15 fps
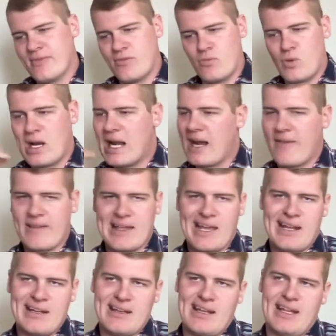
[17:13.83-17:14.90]
right out of the
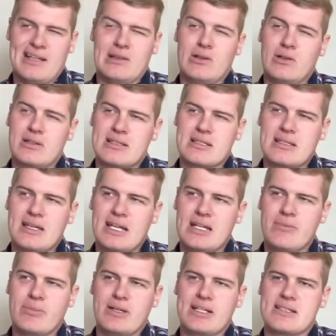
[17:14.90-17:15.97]
gate, it looks
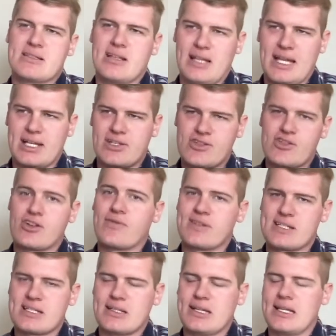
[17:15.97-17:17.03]
clean, but it's like
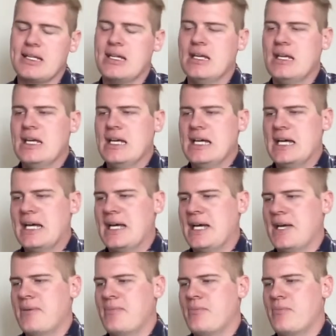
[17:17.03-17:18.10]
surface clean.
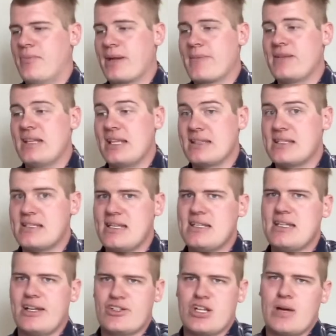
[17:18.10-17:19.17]
But I mean, like the
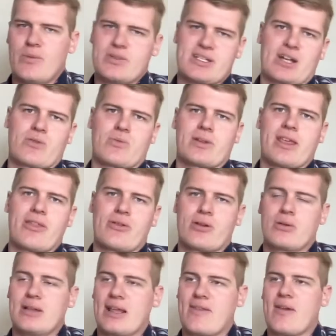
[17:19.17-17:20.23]
detail job was like really
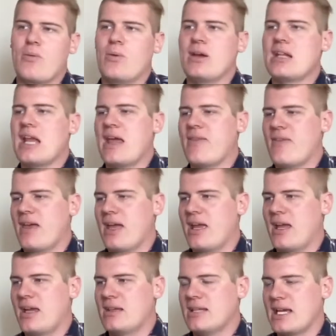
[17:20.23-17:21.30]
thorough. Like they went and
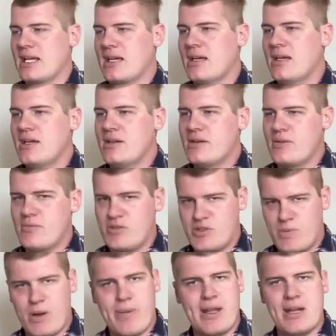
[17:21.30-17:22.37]
they like
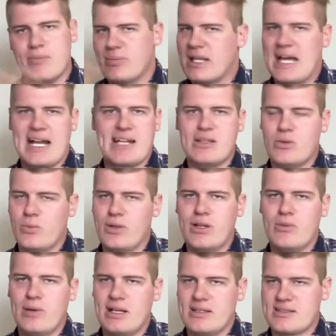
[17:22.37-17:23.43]
spray painted black in the
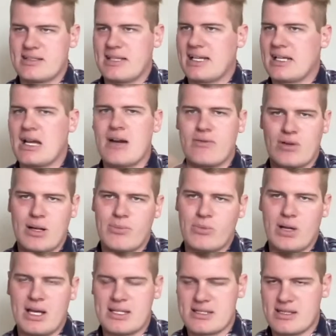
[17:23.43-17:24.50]
wheel wells to like cover up
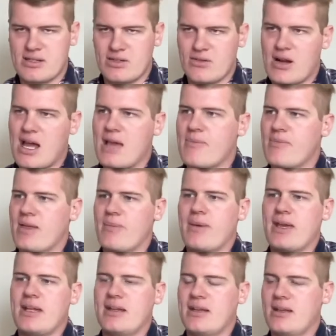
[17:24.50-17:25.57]
rust and grime. They
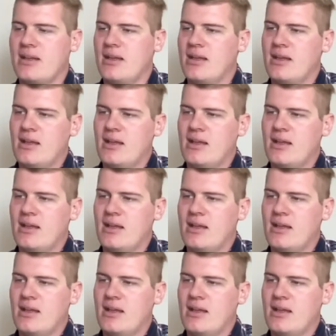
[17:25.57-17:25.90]
painted